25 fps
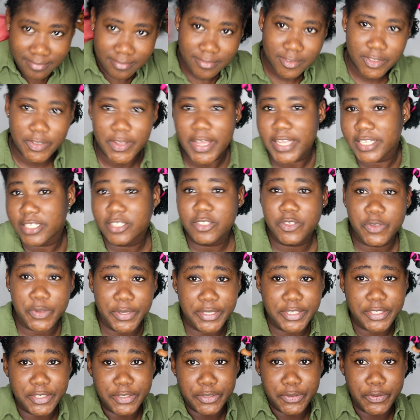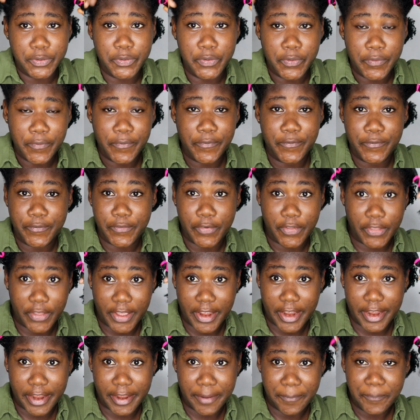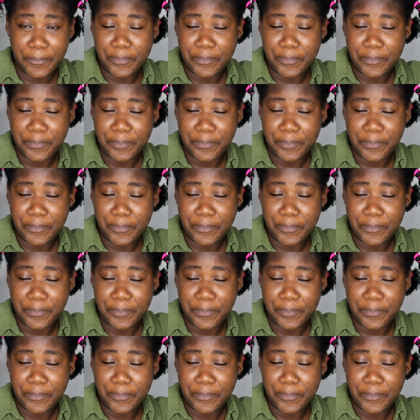So I just going to do for the hair.